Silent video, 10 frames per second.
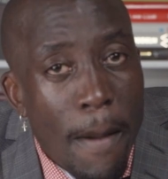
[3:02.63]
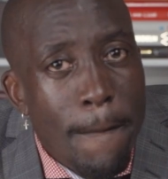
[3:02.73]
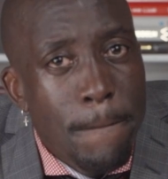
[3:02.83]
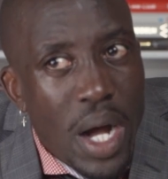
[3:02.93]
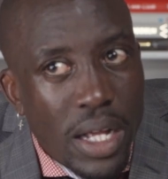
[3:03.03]

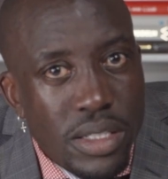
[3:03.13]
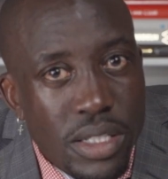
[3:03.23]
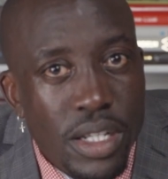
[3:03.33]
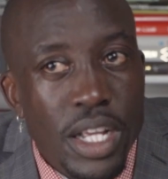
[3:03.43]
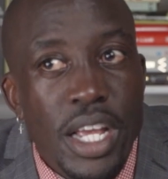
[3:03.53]
But
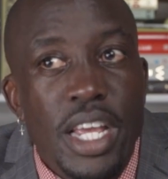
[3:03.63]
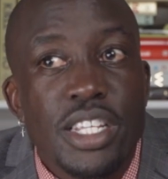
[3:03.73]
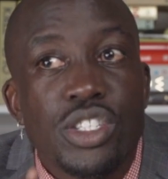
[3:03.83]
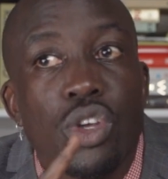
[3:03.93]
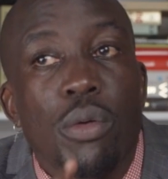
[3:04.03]

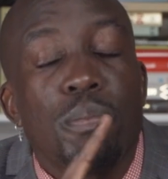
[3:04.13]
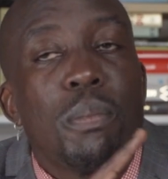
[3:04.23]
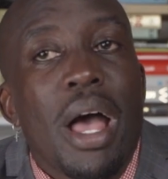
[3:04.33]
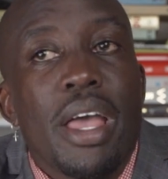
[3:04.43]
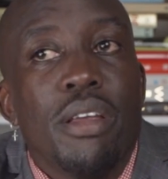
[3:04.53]
it's not
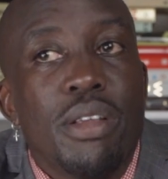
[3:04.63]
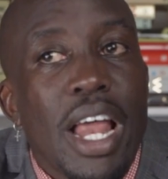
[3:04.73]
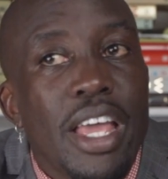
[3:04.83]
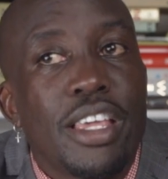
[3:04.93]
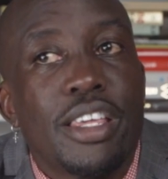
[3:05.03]
by,
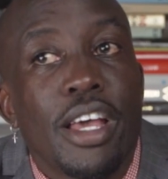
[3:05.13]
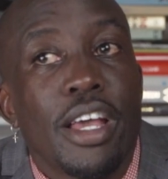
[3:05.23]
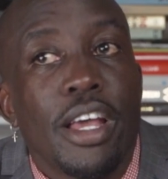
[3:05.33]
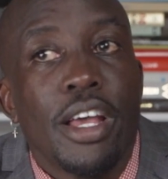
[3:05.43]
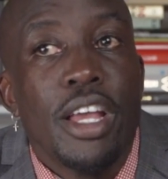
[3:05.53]
like,
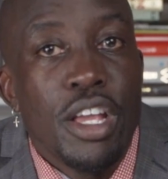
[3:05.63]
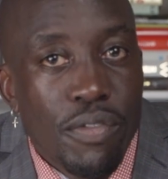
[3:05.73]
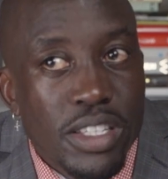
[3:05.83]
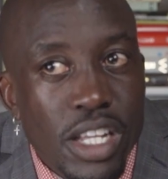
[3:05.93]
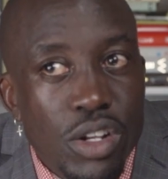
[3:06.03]
if
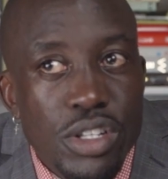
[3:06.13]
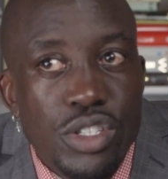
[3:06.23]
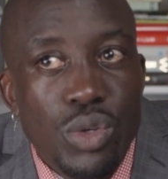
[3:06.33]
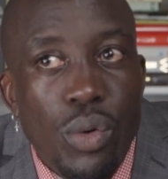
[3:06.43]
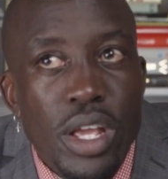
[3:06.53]
I tell you the
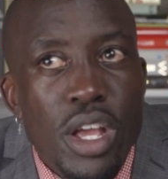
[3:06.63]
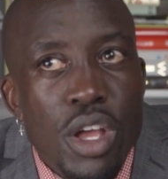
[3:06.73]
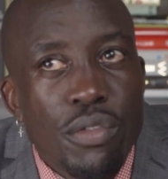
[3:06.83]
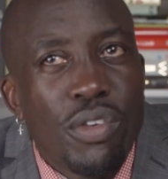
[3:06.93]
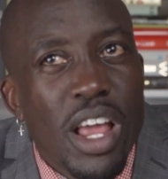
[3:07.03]
story,
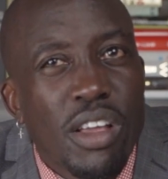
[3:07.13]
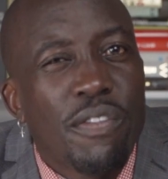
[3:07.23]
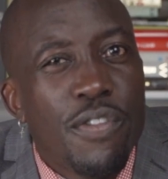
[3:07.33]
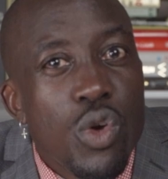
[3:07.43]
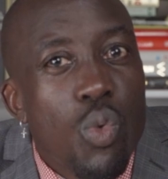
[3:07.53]
for like
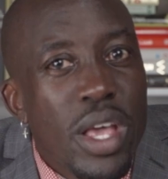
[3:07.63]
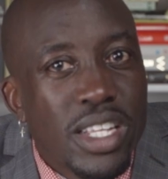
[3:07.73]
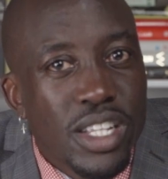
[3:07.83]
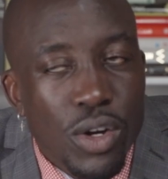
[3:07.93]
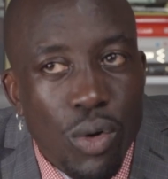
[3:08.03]
few
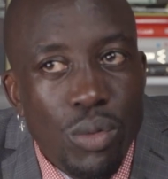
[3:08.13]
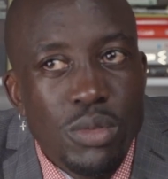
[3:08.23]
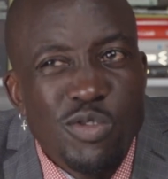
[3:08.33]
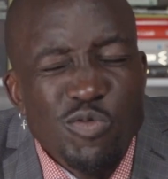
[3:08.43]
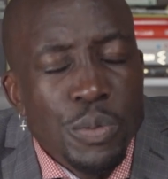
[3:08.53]
weeks ago,
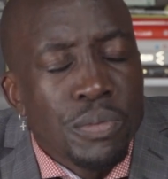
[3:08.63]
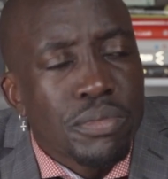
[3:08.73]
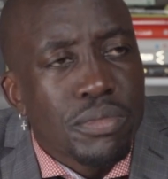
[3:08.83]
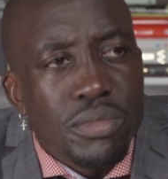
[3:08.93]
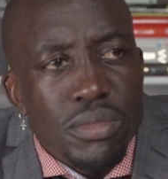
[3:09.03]

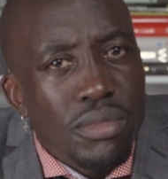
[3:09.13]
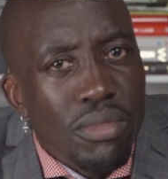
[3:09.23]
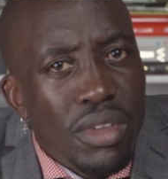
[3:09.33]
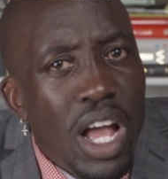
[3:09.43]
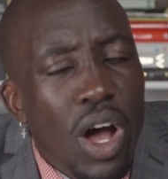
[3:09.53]

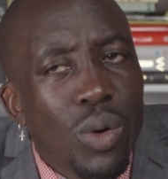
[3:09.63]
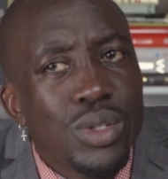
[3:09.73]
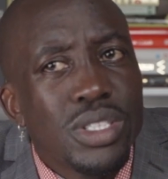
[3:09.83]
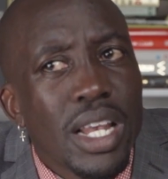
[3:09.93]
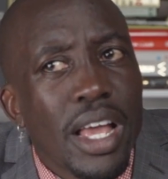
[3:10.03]
I
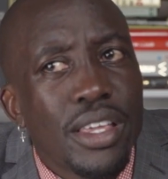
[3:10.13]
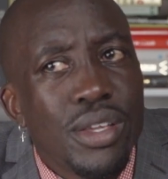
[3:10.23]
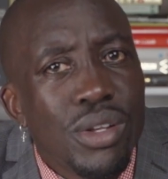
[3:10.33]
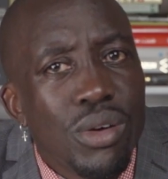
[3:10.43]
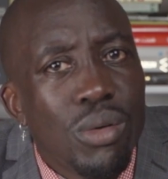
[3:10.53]
was like,
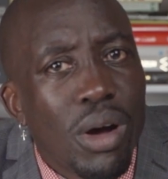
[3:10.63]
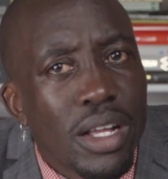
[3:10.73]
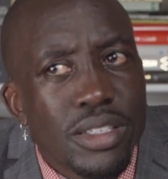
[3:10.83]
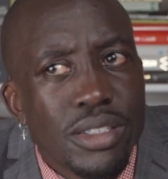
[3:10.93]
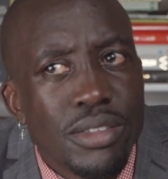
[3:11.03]
you know
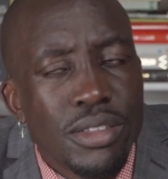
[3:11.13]
what?